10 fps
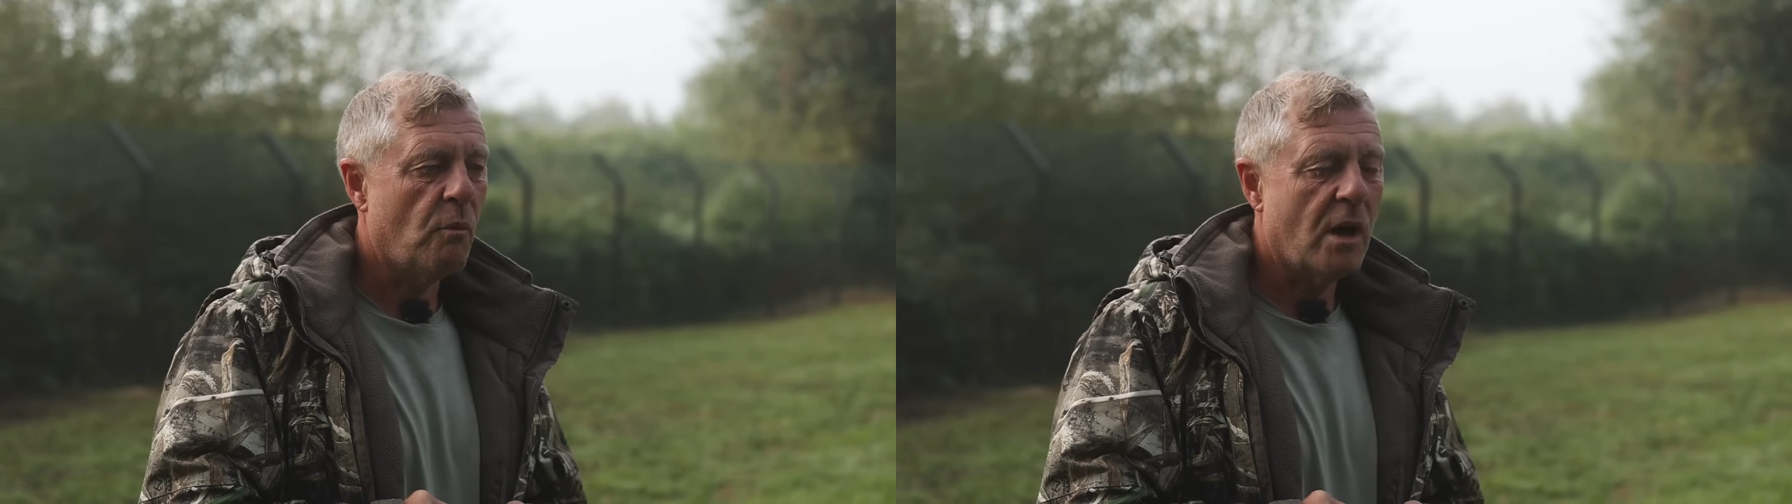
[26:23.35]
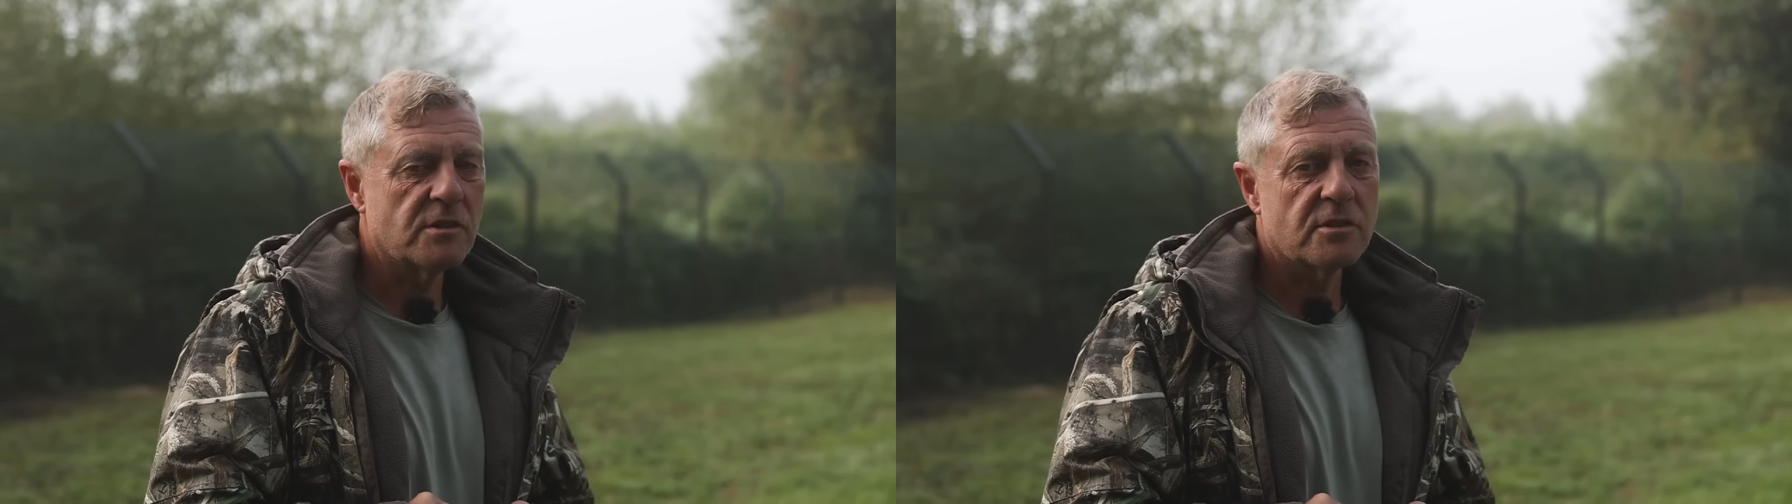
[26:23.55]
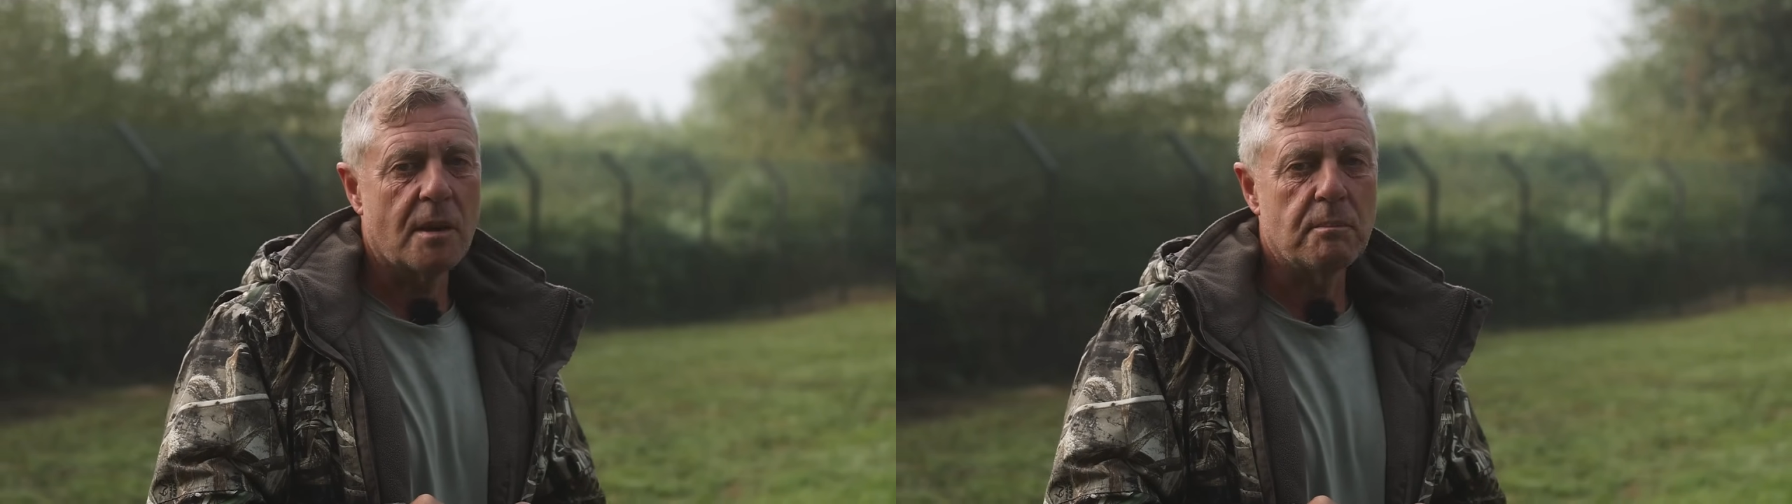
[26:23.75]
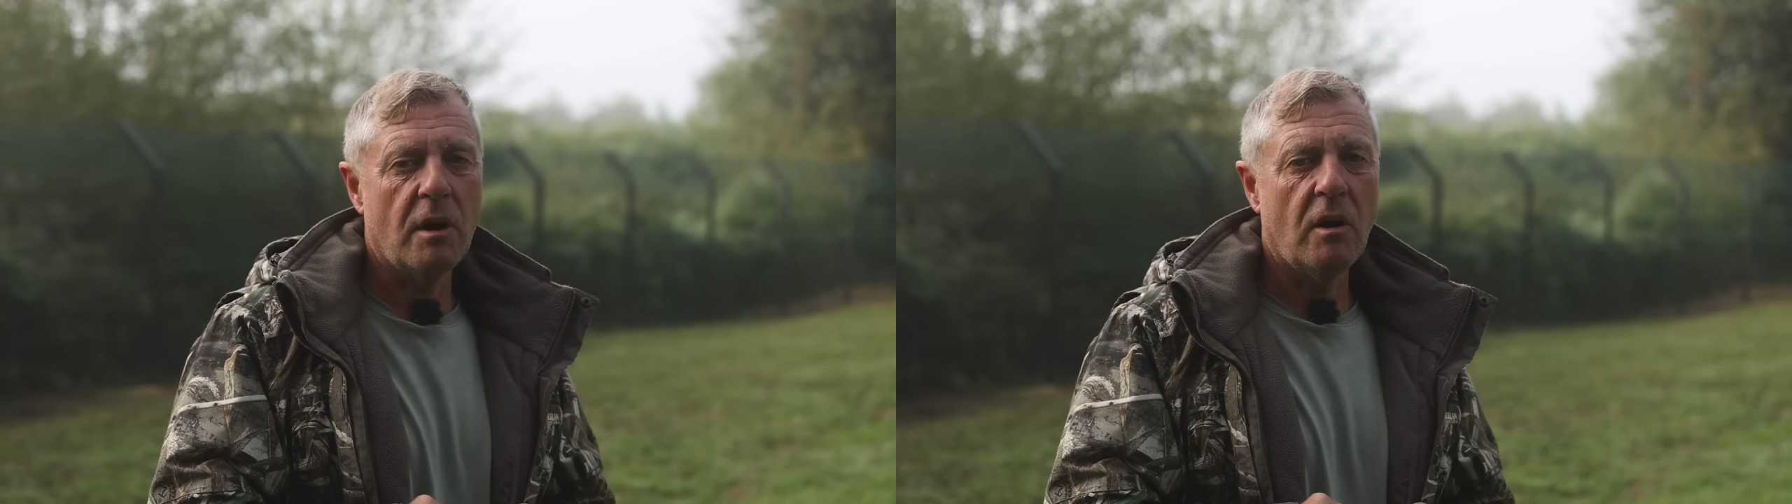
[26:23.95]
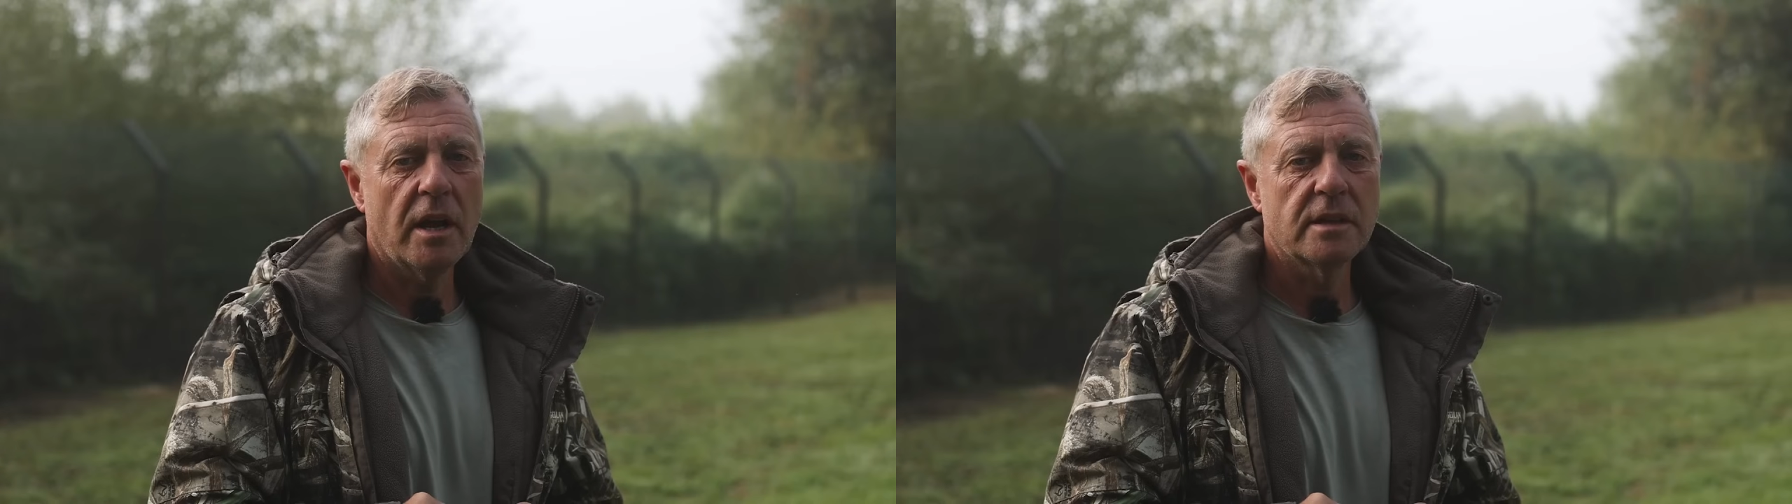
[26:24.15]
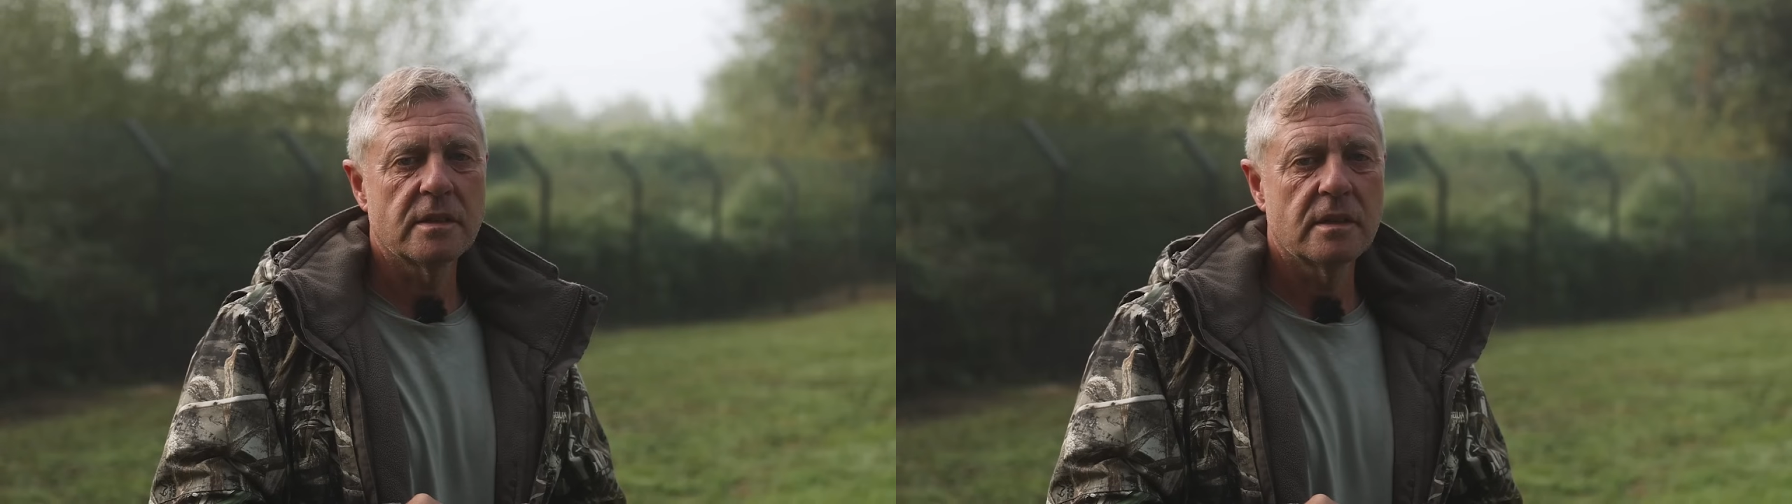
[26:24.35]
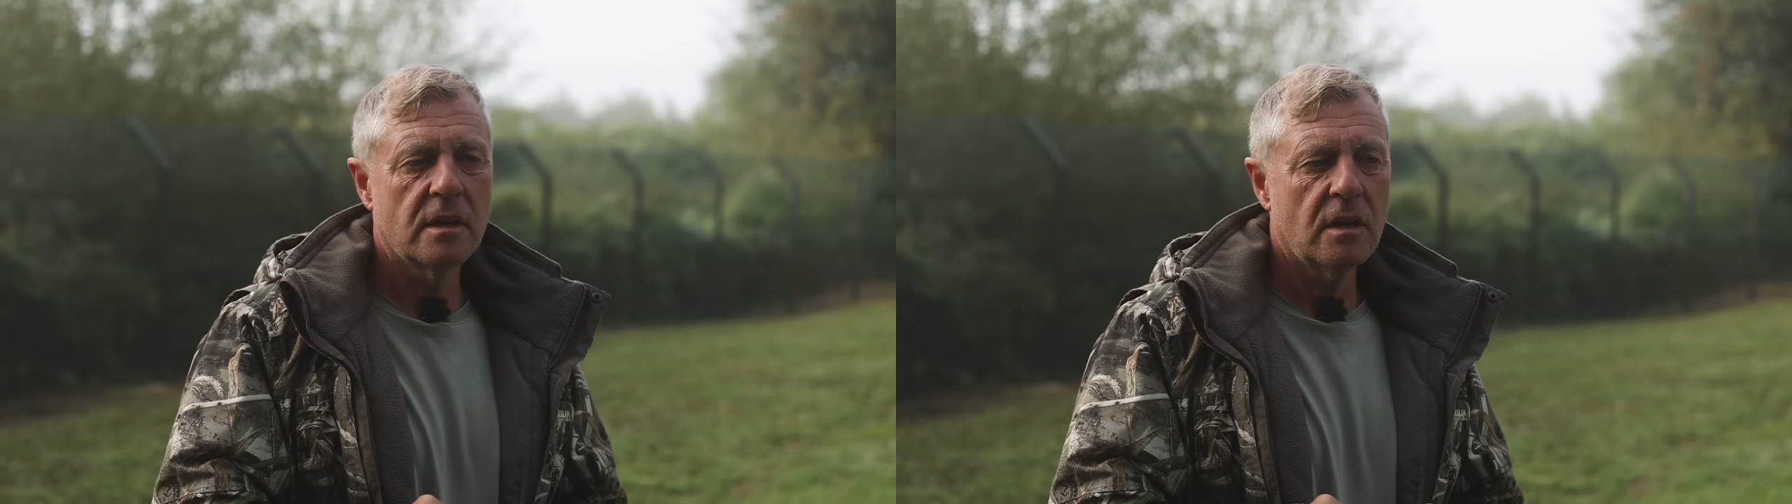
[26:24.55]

one step behind